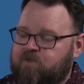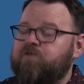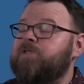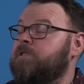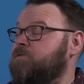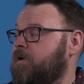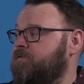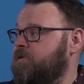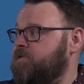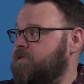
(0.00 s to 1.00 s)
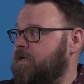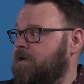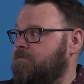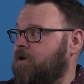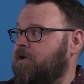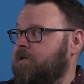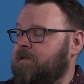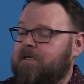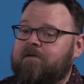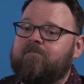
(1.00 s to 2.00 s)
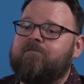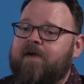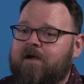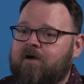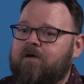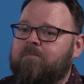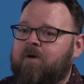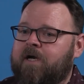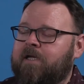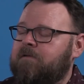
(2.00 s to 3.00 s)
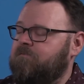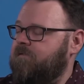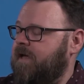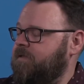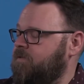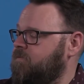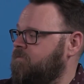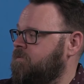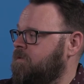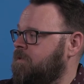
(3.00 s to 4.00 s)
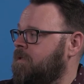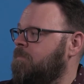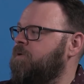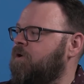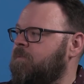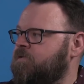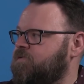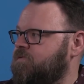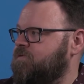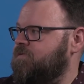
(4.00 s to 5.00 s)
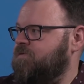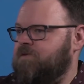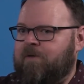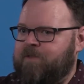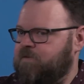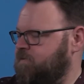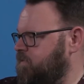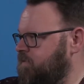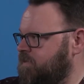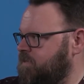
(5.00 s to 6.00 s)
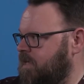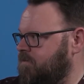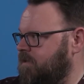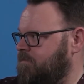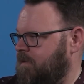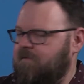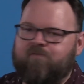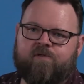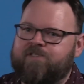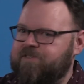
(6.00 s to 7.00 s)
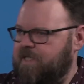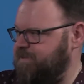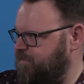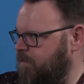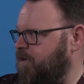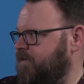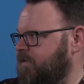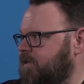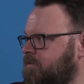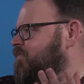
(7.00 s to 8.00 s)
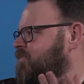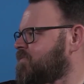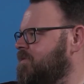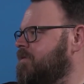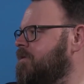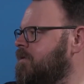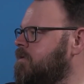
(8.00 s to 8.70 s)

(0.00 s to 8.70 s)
Usually it's referenced uh, regarding the fair market value, and but almost no one uses this acronym. Everyone just says fair market value. So what is